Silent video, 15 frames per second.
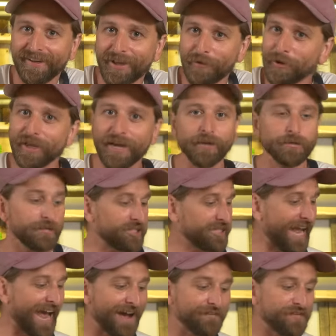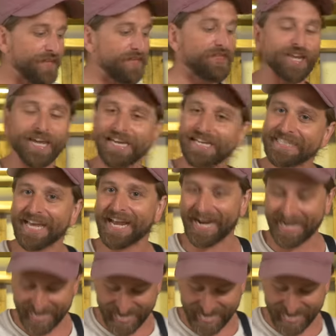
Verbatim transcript: that really helps me just have the things that I